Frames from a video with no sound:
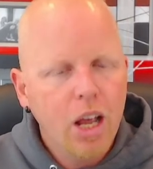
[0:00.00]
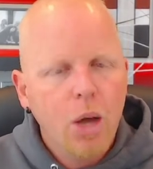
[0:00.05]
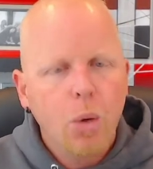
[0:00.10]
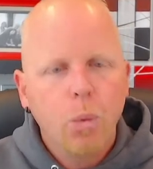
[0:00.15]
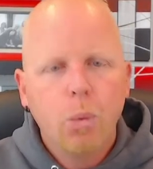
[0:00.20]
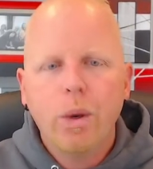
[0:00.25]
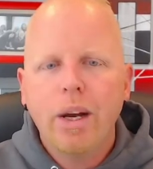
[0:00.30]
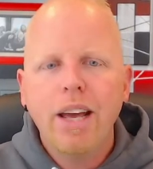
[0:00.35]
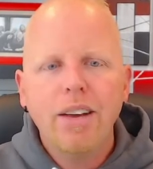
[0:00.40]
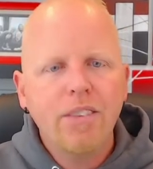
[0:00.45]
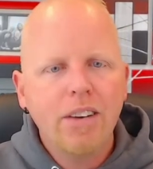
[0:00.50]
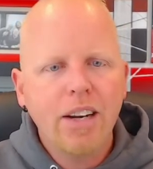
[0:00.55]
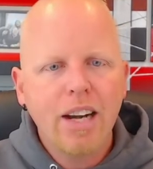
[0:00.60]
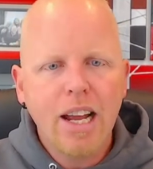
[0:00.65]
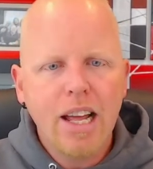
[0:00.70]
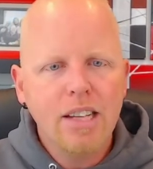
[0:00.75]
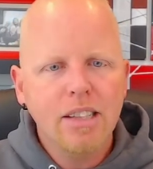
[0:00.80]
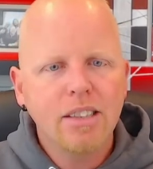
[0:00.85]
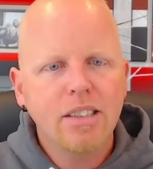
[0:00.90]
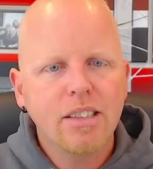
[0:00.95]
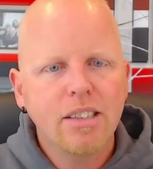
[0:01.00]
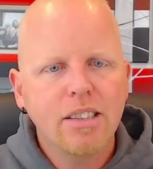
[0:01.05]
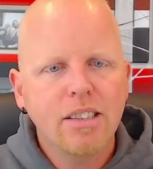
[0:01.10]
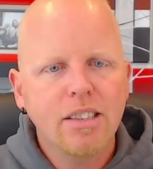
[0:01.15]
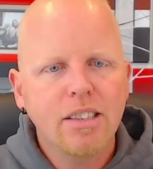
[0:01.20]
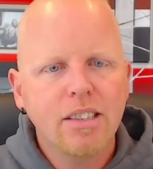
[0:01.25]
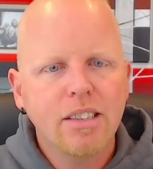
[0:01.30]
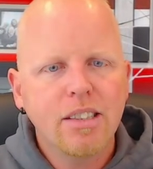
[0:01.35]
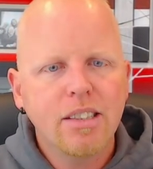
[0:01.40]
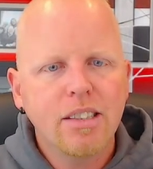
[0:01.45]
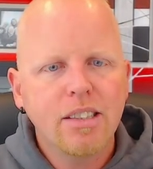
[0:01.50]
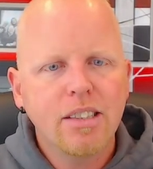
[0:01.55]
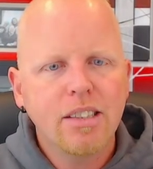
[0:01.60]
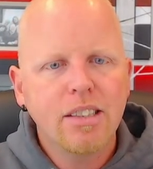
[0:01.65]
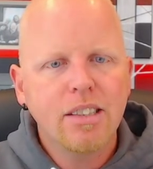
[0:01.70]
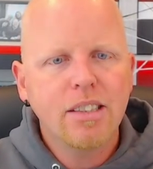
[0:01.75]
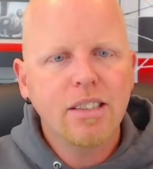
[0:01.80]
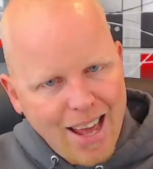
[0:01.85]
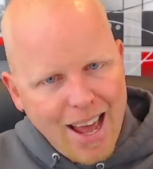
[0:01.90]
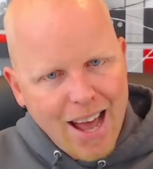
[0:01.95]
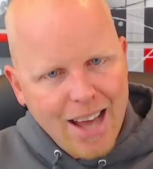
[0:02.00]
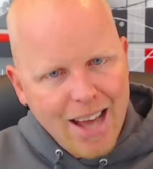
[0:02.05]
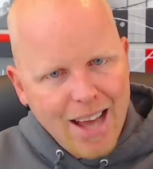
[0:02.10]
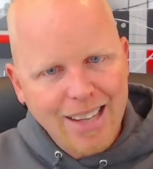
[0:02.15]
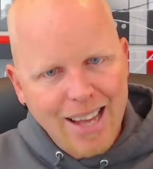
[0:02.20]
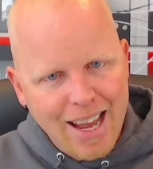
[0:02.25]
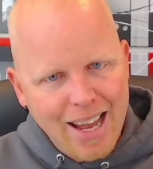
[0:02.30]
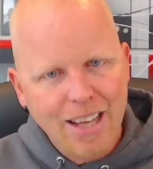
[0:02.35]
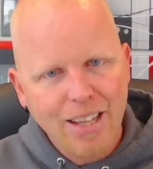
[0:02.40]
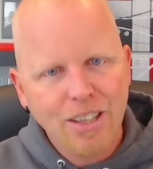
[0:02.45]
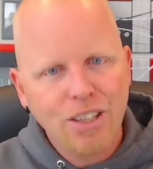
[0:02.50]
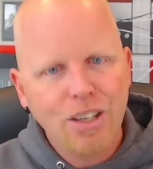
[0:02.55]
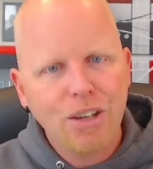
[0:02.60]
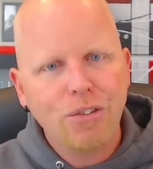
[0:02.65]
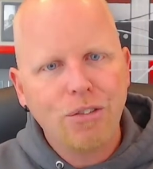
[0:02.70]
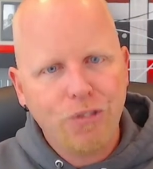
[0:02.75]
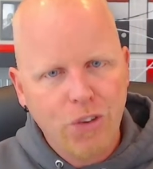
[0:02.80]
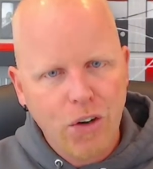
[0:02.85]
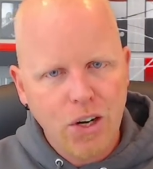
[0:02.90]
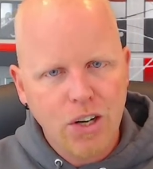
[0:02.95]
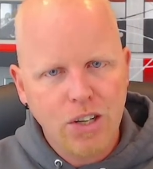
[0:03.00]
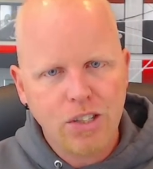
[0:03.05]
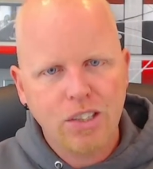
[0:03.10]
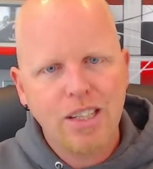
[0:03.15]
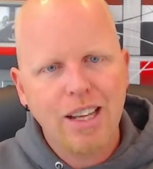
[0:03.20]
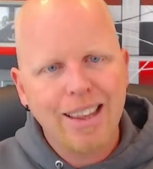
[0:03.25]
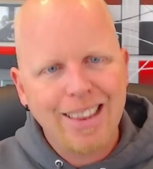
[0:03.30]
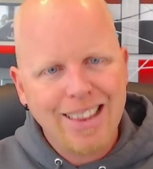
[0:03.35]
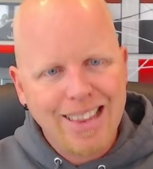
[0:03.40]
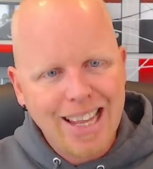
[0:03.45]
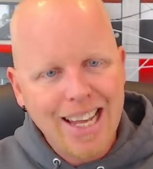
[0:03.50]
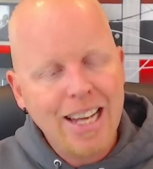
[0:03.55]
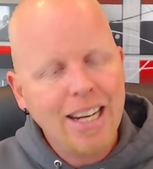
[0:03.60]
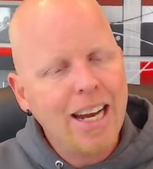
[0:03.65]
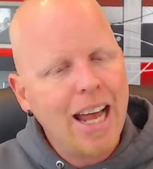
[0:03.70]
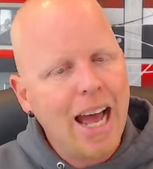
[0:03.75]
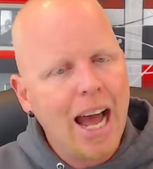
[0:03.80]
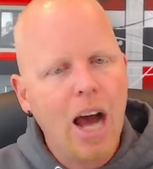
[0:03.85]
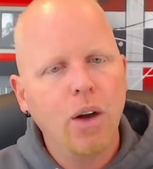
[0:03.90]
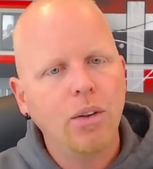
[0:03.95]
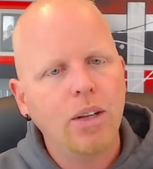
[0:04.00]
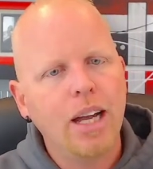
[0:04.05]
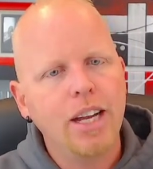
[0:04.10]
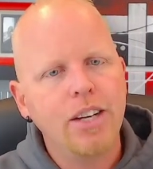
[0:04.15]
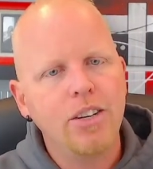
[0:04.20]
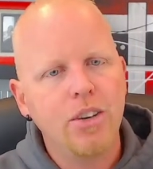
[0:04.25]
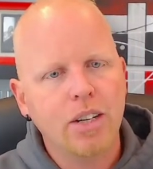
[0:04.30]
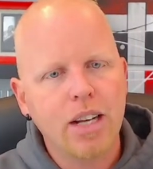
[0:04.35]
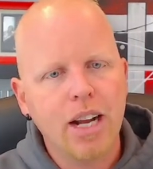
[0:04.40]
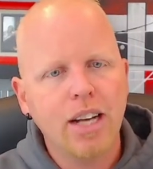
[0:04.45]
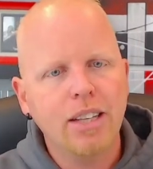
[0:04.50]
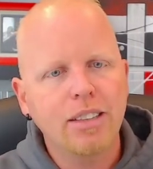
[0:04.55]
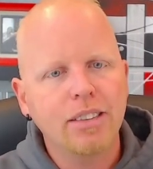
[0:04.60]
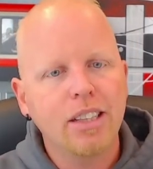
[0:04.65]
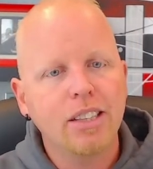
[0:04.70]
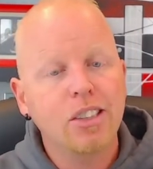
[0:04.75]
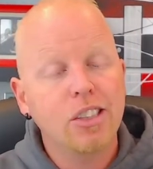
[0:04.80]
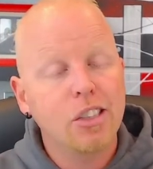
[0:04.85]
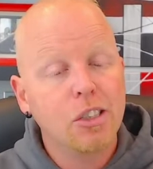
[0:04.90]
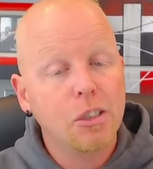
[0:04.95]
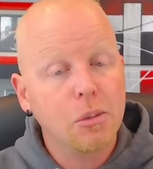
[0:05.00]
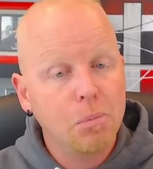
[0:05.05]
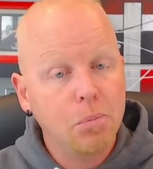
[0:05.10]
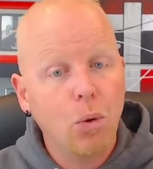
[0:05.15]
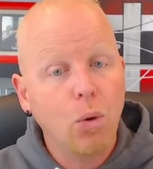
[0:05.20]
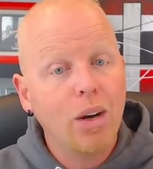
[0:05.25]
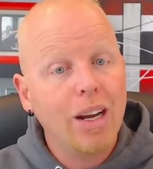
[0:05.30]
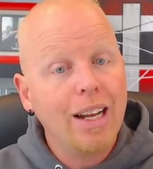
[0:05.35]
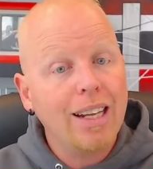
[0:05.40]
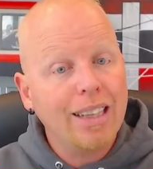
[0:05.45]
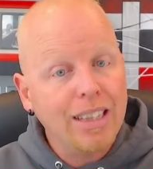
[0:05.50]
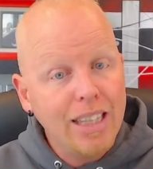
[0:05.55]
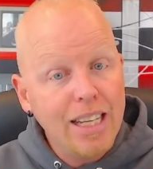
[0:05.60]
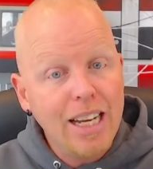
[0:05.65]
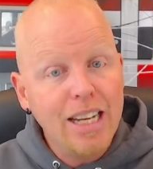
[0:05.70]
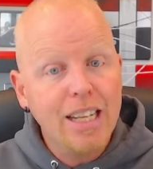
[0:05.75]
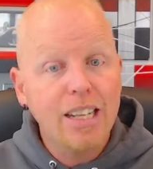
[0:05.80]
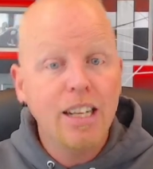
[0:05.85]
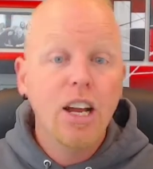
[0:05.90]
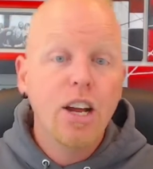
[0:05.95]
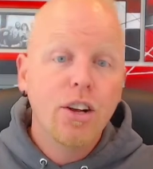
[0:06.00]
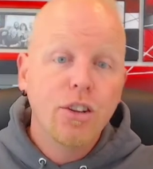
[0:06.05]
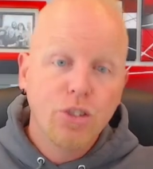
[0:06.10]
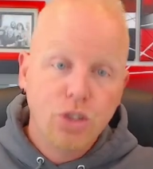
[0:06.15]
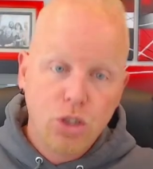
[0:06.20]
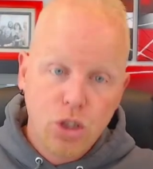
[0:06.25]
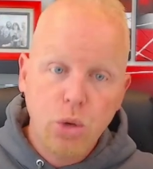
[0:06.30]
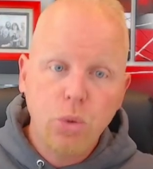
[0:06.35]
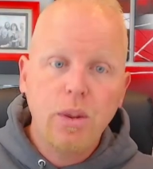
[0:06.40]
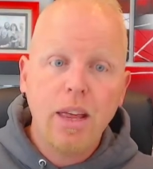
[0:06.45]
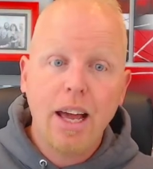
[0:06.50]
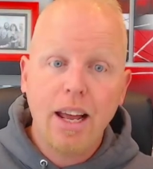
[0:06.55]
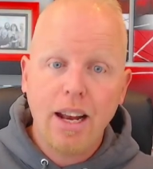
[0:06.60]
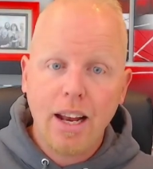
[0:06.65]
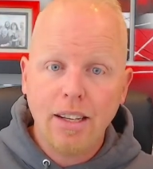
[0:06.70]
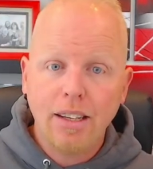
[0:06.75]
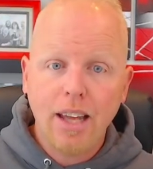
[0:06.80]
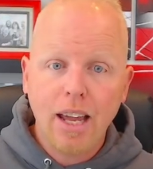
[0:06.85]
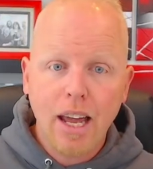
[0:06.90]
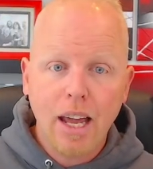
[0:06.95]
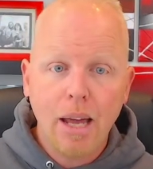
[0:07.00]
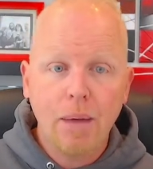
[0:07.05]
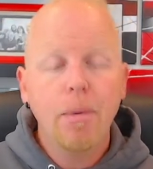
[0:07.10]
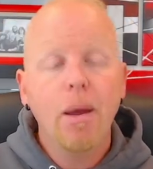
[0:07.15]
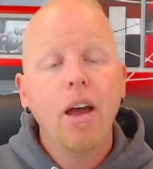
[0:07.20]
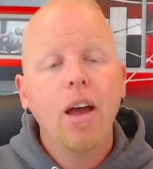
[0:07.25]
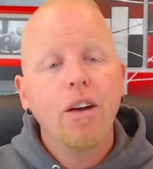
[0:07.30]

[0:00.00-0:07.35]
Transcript: Whatever it is, define that end first. Then outline your content to support and lead to that end game.